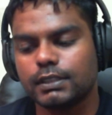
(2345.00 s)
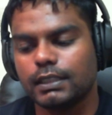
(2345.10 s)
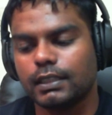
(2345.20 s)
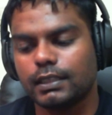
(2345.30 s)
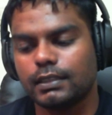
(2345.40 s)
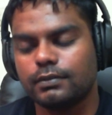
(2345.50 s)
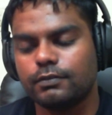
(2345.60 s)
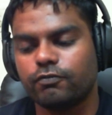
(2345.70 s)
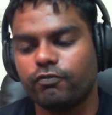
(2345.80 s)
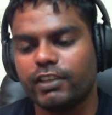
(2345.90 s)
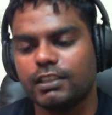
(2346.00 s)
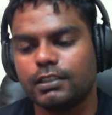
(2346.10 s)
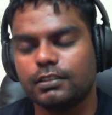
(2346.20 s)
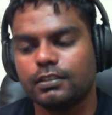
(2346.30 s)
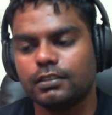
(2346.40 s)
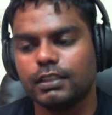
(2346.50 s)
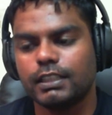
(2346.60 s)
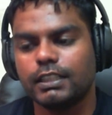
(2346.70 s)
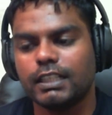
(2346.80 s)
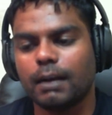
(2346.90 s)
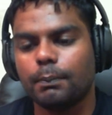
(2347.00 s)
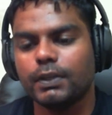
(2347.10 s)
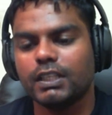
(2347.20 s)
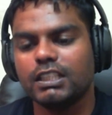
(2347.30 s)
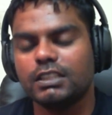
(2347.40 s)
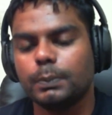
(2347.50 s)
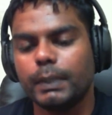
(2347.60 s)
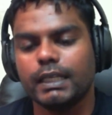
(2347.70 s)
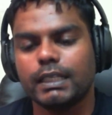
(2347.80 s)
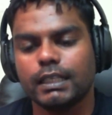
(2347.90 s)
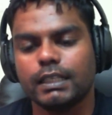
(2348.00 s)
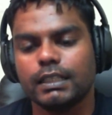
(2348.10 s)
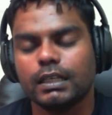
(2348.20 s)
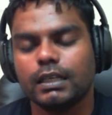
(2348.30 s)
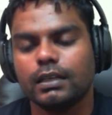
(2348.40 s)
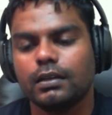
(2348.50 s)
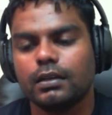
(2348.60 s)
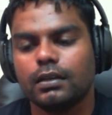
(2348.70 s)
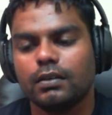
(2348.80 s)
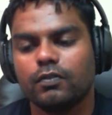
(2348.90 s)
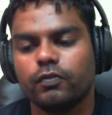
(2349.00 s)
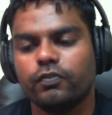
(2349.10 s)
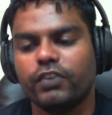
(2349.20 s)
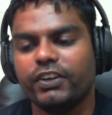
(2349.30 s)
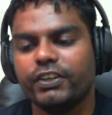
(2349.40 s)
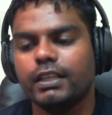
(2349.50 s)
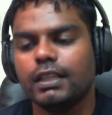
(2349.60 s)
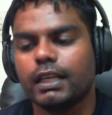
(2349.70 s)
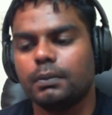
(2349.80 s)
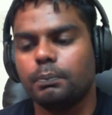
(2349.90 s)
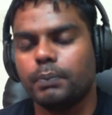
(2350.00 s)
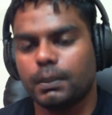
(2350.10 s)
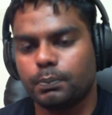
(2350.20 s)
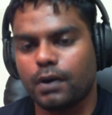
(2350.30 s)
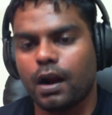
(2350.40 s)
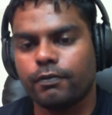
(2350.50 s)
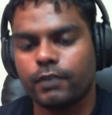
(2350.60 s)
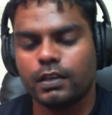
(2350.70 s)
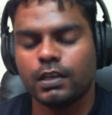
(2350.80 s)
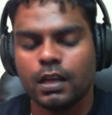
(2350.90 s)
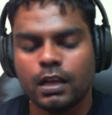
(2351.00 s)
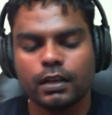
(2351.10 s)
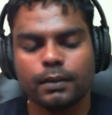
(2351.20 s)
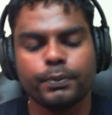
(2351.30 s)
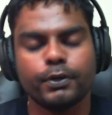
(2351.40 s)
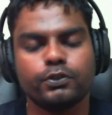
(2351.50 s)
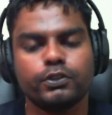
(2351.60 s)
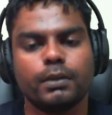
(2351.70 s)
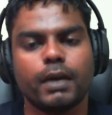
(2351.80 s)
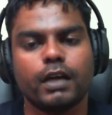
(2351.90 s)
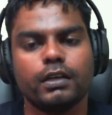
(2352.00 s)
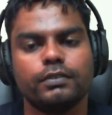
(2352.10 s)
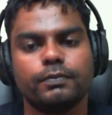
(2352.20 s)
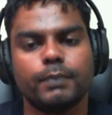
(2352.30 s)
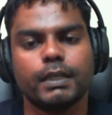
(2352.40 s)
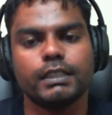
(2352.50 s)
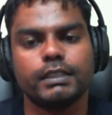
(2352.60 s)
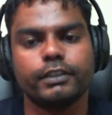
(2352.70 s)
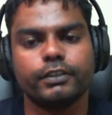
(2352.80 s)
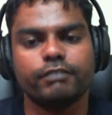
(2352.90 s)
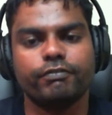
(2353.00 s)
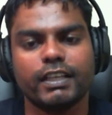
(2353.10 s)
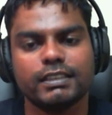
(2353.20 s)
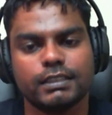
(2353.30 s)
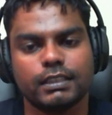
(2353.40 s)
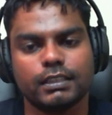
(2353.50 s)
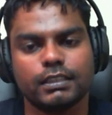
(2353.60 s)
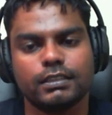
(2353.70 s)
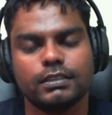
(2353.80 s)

like physically companies making very like big profit compared to the amount of money they're investing in it.